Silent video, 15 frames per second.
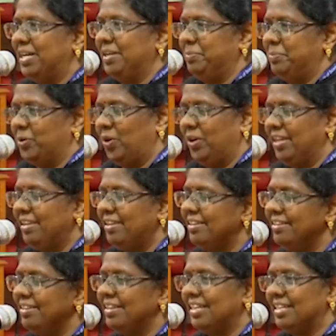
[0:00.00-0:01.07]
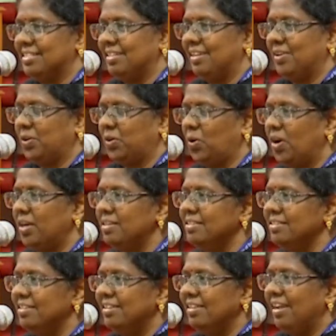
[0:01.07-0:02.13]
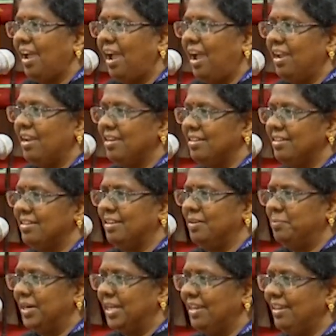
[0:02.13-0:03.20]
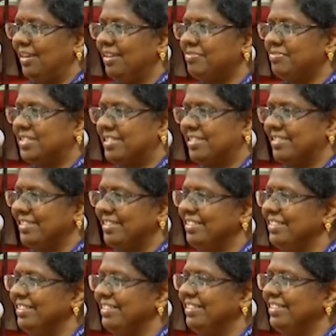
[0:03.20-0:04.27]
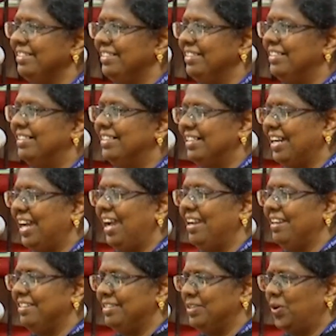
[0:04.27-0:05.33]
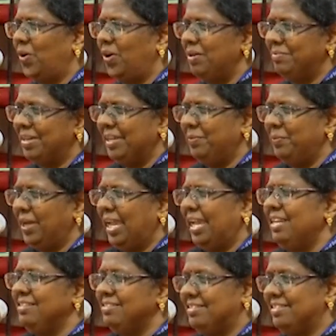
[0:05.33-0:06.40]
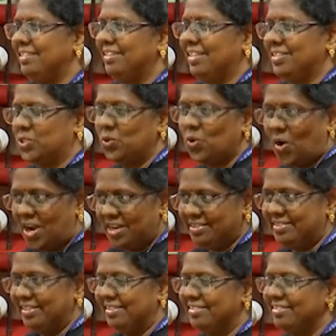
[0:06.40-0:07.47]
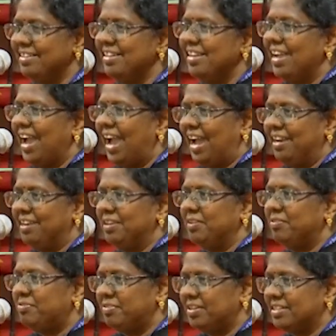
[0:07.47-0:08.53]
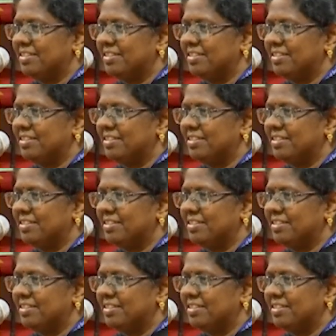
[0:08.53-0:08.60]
my body, it has undergone. And uh, my left uh, hand, all my veins, it has gone thin. And if